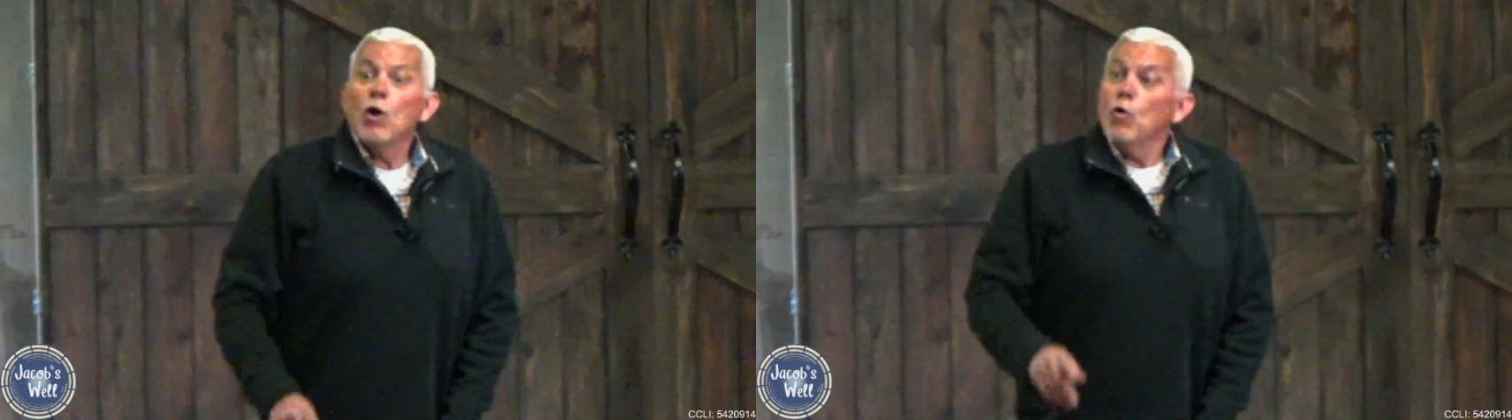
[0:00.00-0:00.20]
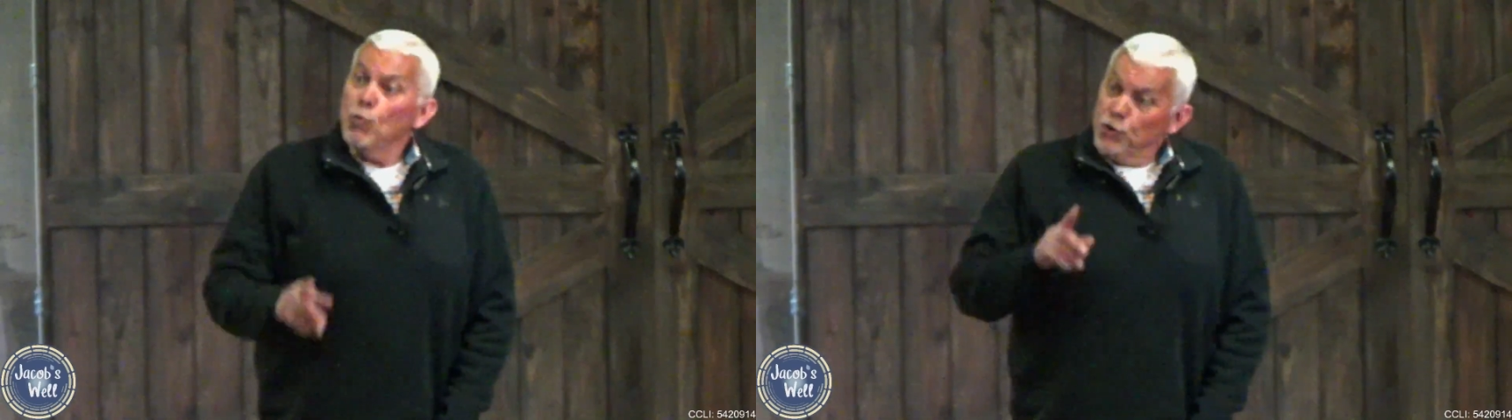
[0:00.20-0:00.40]

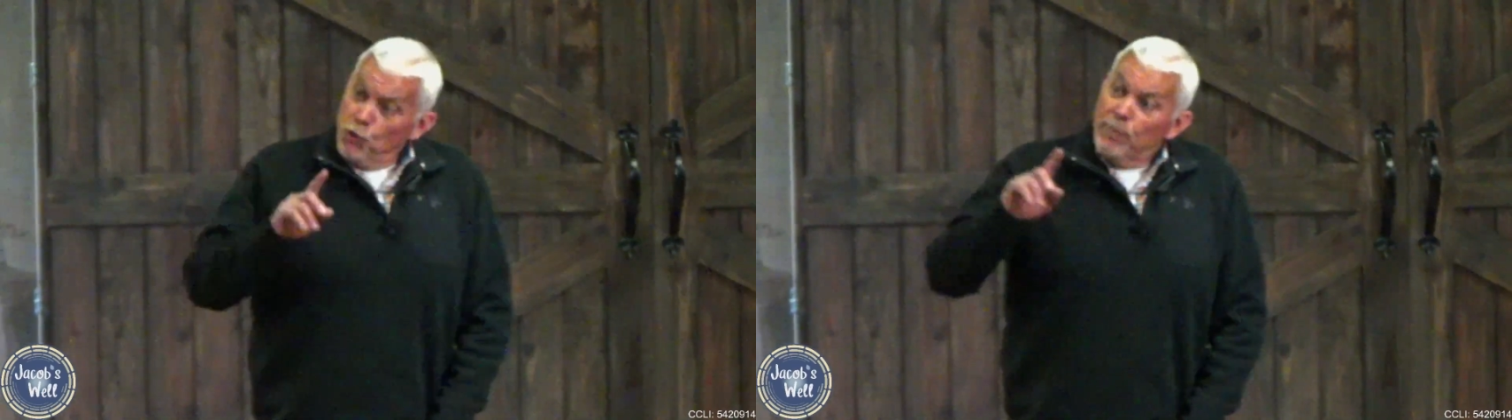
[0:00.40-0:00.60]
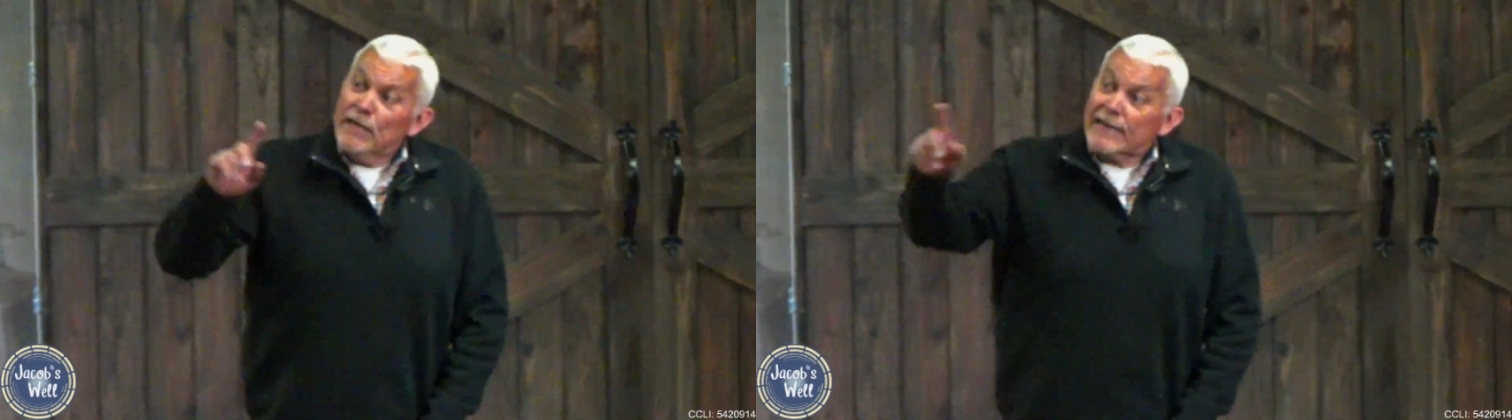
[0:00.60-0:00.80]
will you
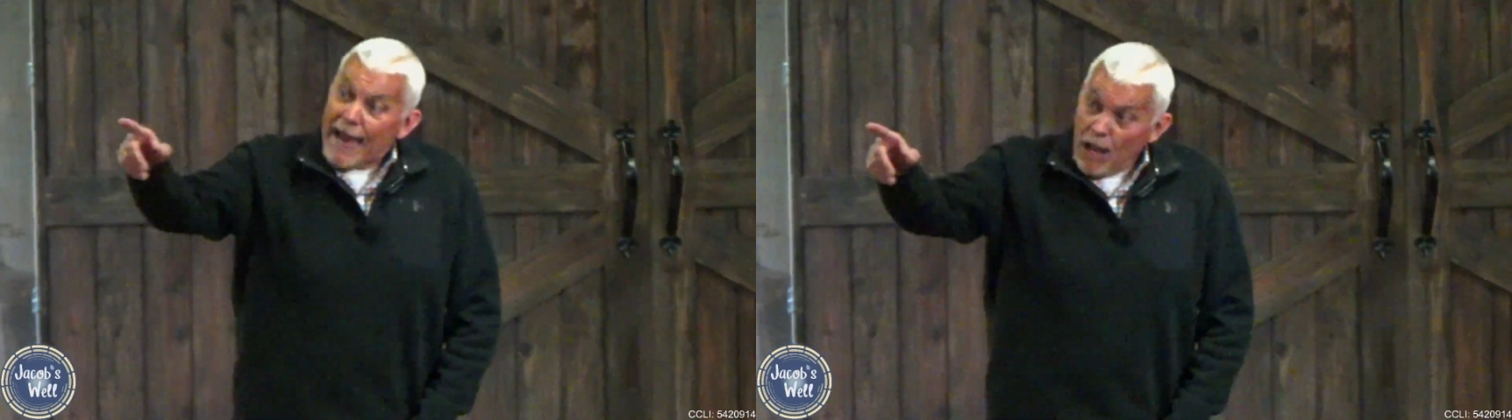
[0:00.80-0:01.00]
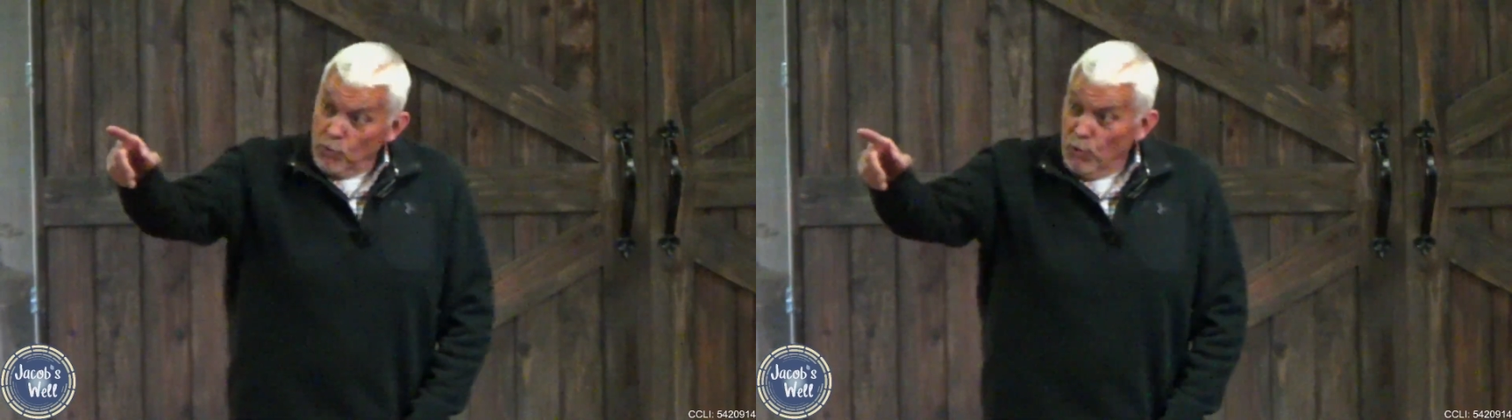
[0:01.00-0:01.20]
be
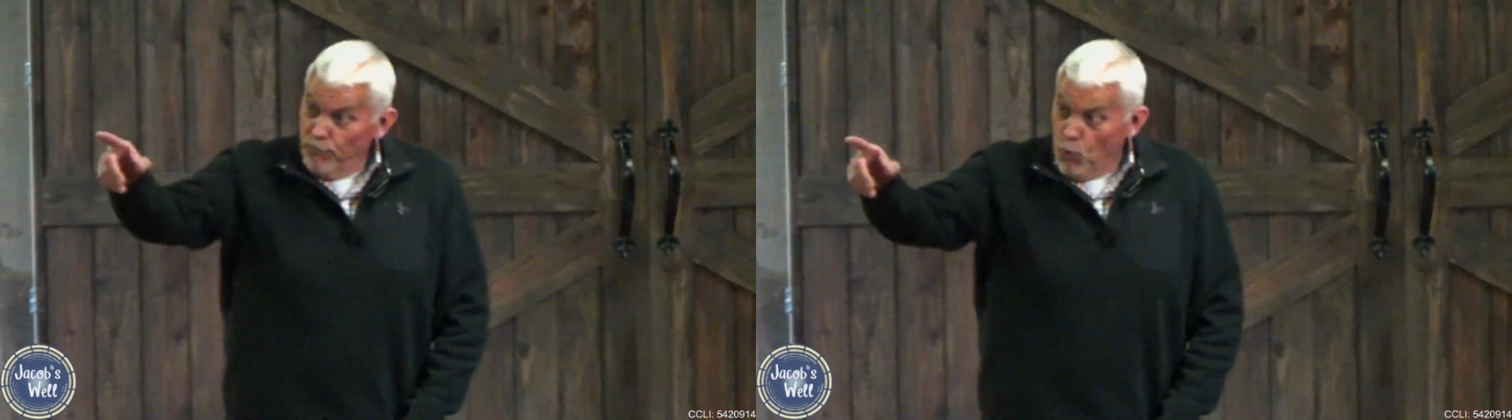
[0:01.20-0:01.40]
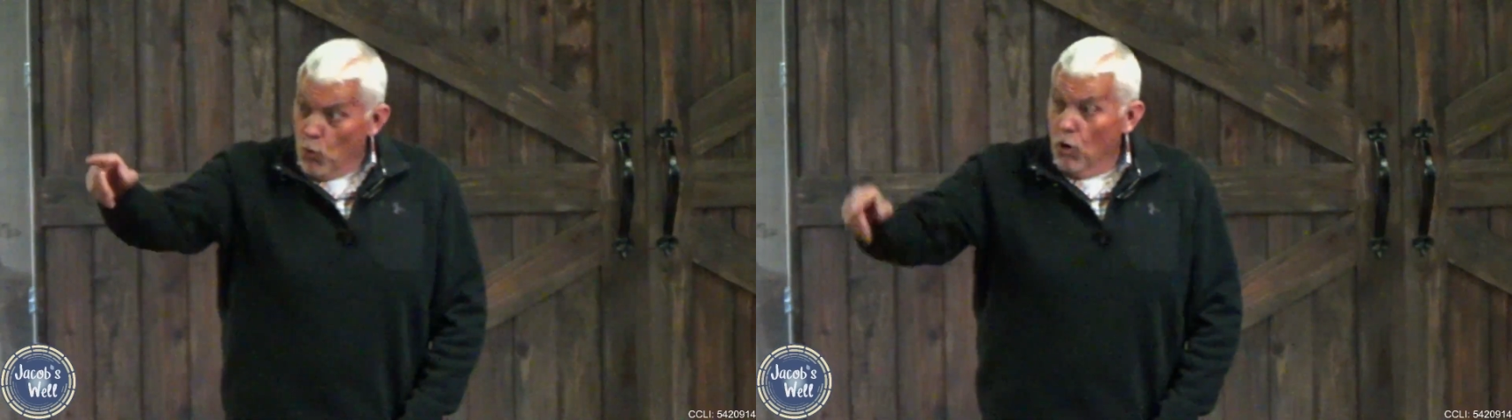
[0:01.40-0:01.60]
accountable
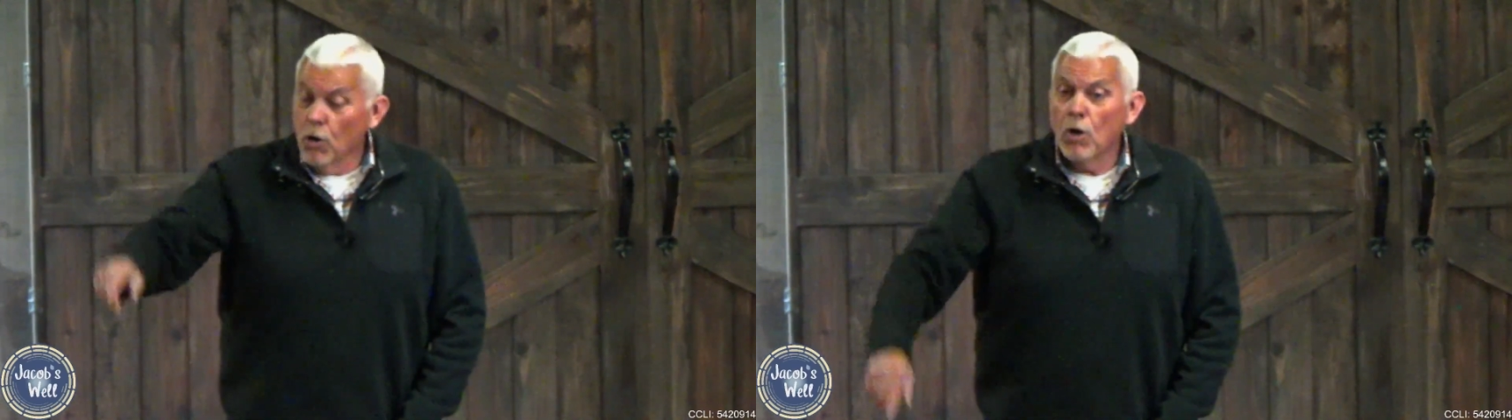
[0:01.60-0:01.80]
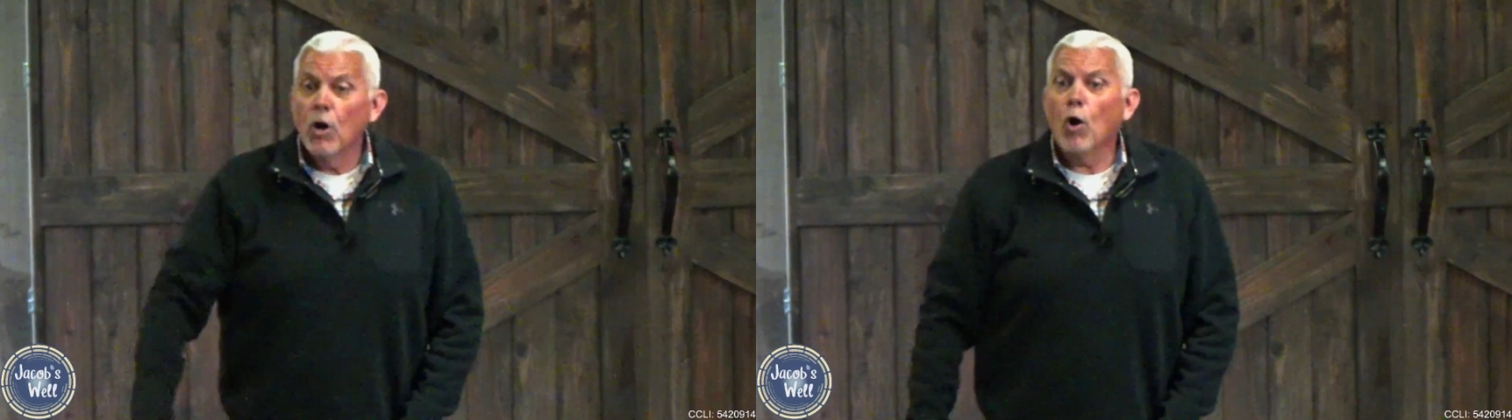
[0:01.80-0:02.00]
for
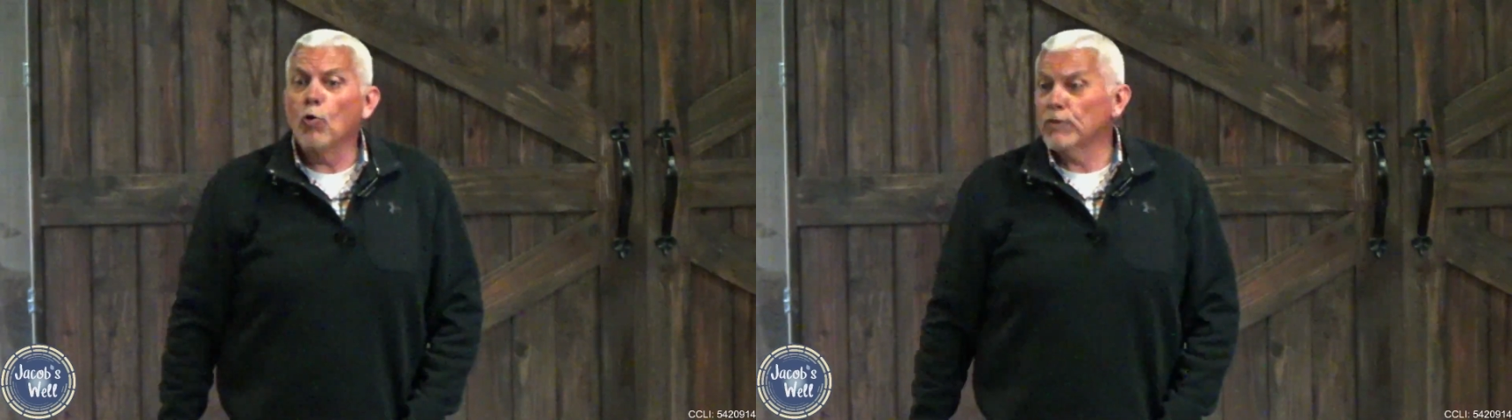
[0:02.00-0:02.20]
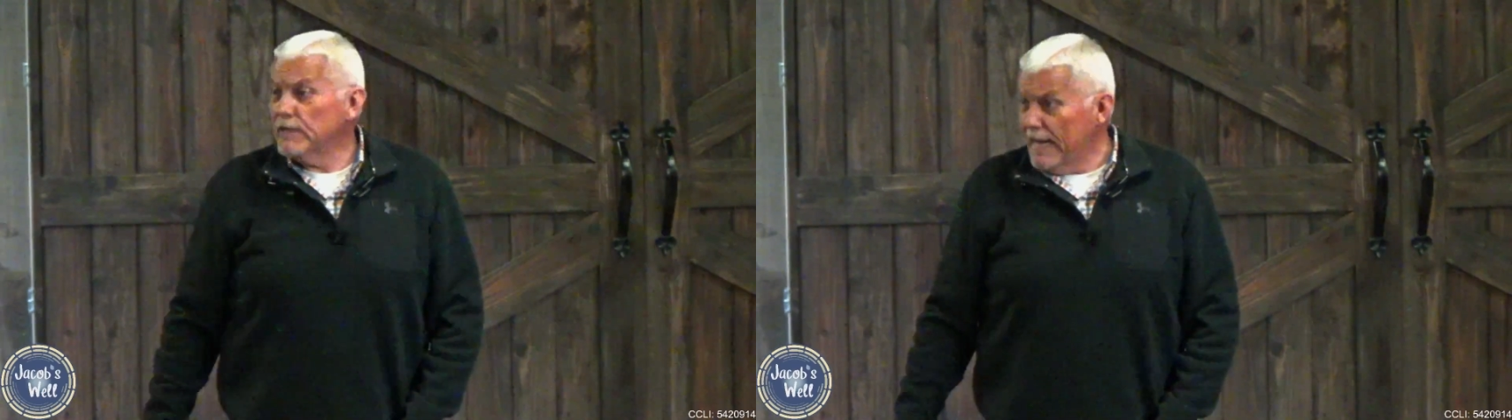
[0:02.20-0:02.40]
on
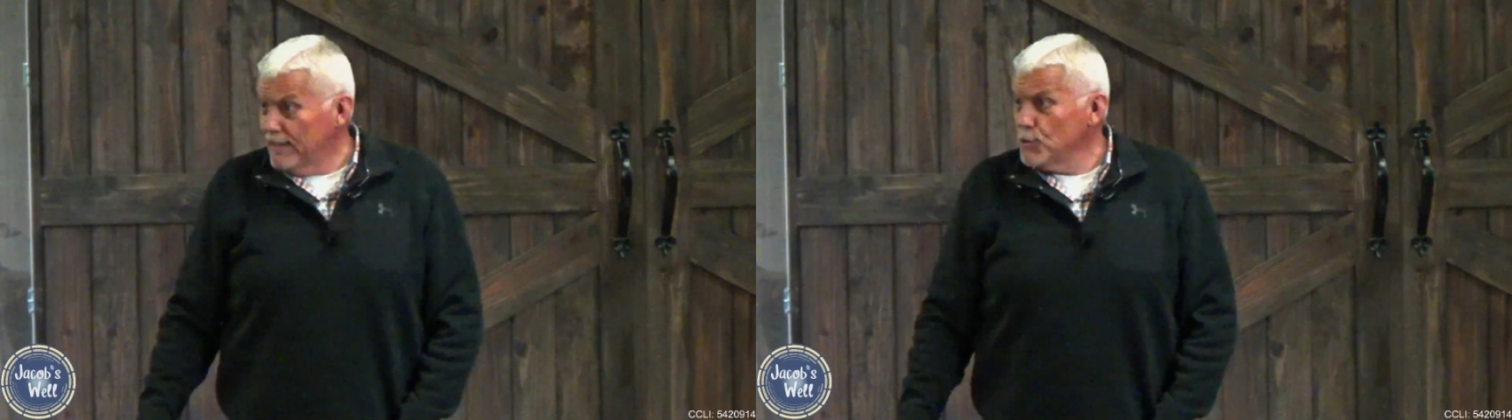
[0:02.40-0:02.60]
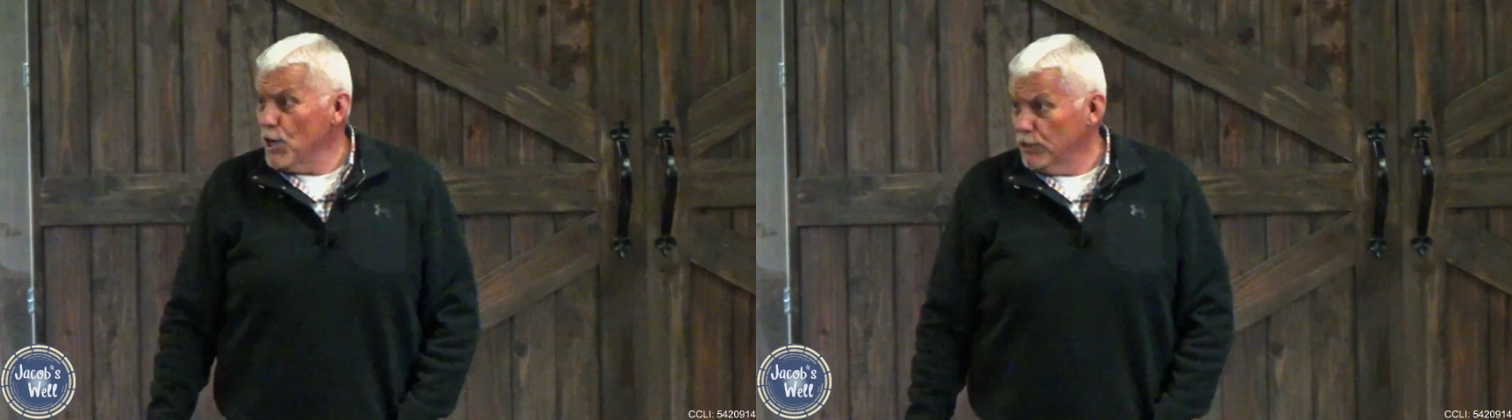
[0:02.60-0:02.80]
the day of
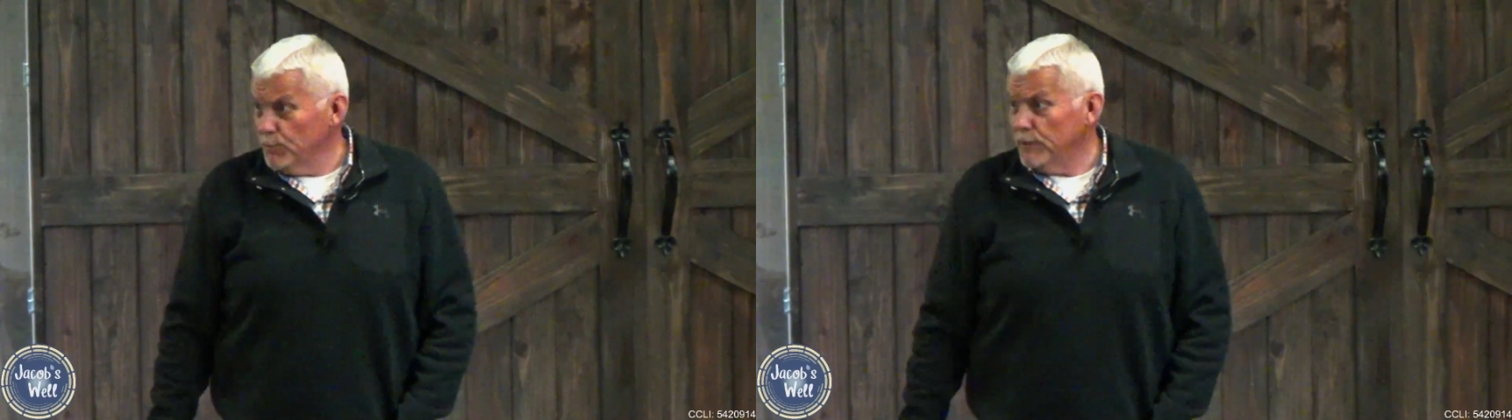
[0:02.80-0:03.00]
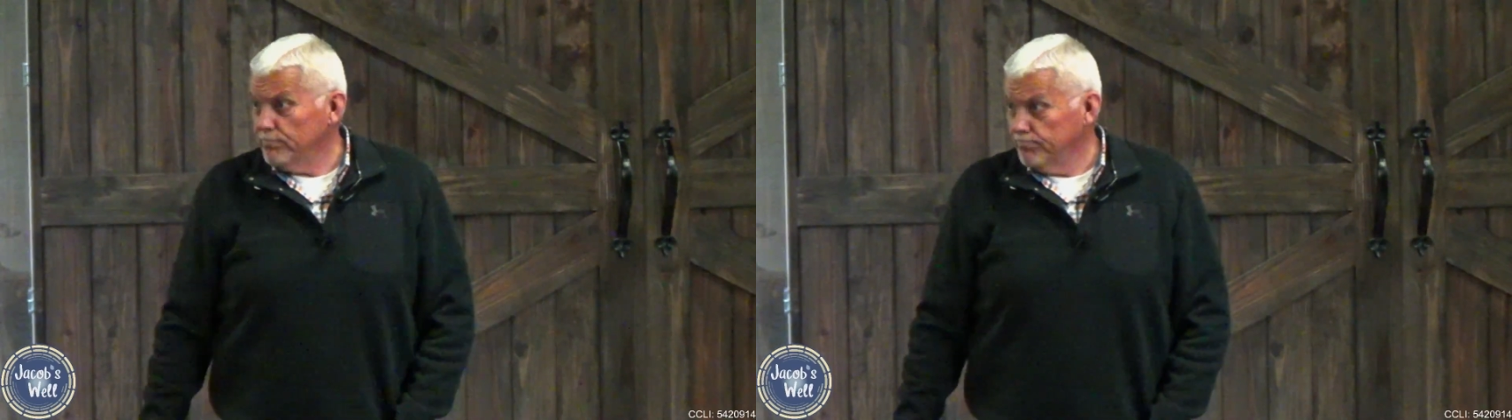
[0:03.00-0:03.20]
judgment.